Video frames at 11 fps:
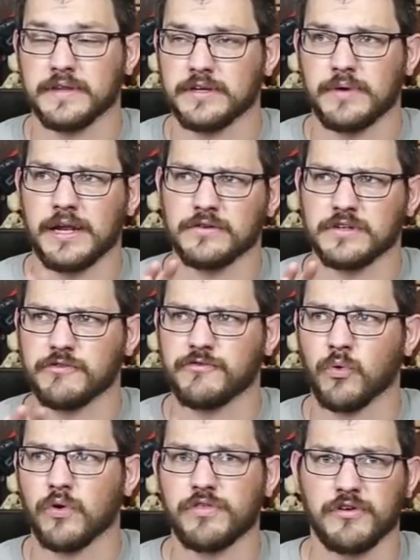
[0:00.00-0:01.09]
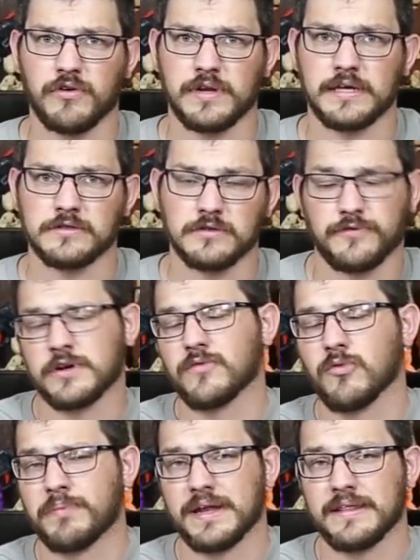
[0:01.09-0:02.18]
I think right now it's like $430. So if you're
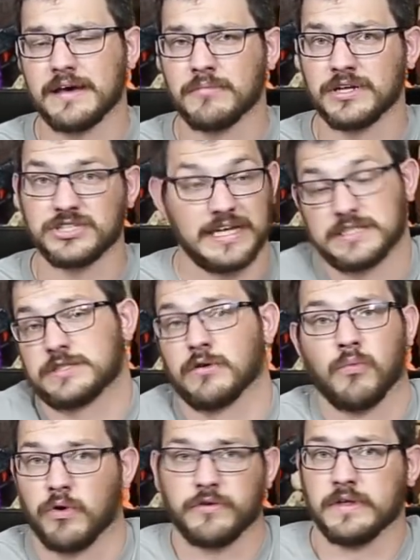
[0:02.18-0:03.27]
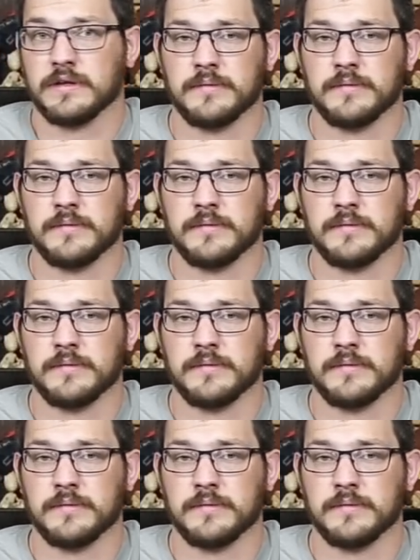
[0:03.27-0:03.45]
comfortable paying that much, it's still worth it.